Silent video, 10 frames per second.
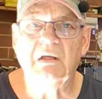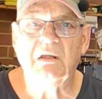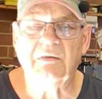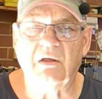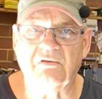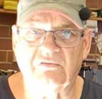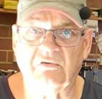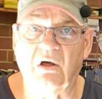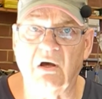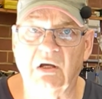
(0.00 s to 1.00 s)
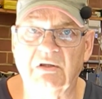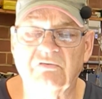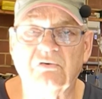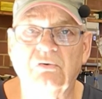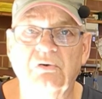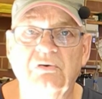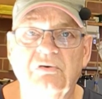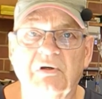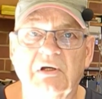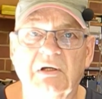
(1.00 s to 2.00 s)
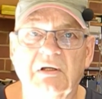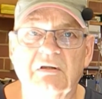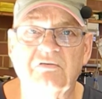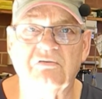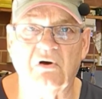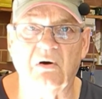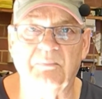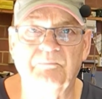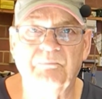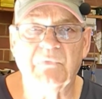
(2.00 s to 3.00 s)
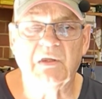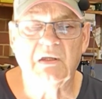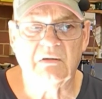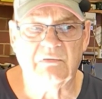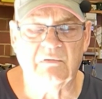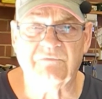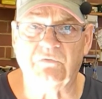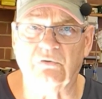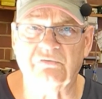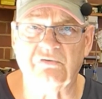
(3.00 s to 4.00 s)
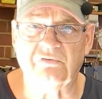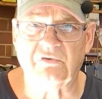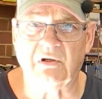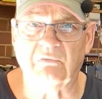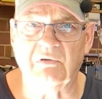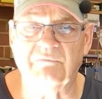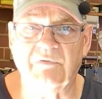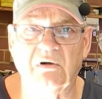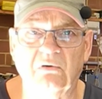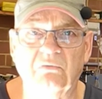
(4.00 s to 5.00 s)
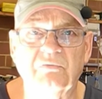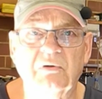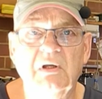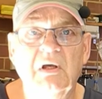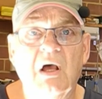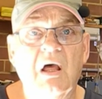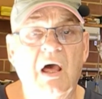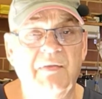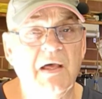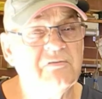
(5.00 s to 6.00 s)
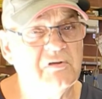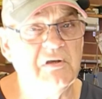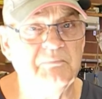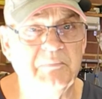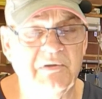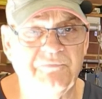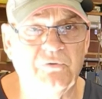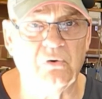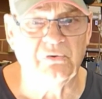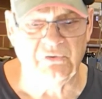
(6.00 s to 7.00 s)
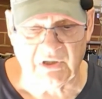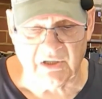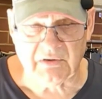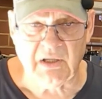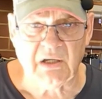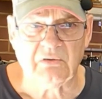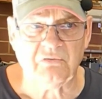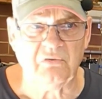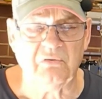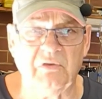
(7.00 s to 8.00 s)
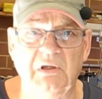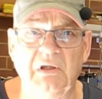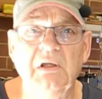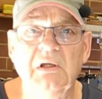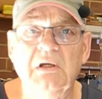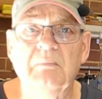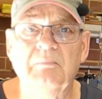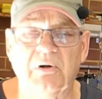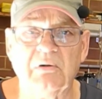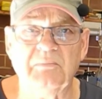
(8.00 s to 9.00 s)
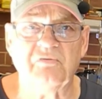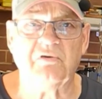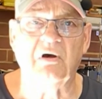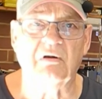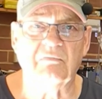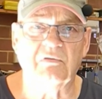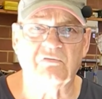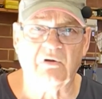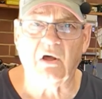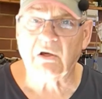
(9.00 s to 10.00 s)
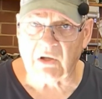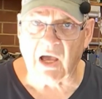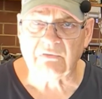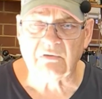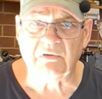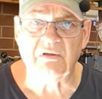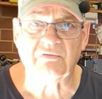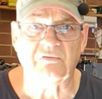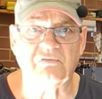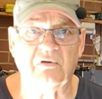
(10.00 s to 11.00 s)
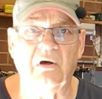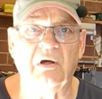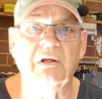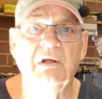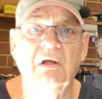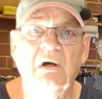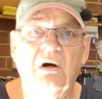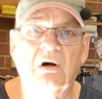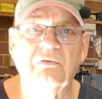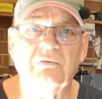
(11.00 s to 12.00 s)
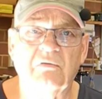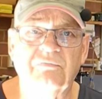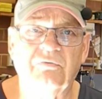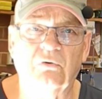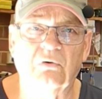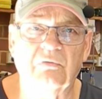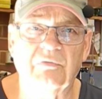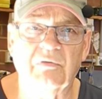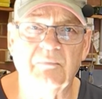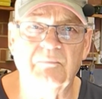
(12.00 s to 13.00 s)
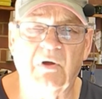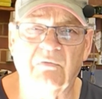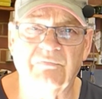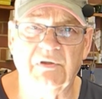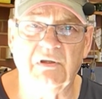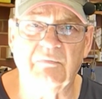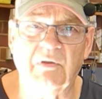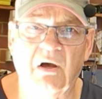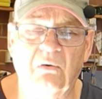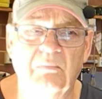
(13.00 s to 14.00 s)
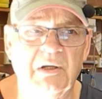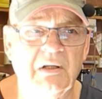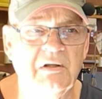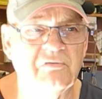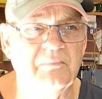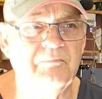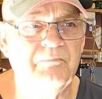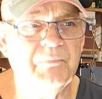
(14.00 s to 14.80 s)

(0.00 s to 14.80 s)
those slides could stop the forces that are involved. And that's even before you get down to the bottom side of the slide, underneath the slide, onto the floor of the whole mechanism.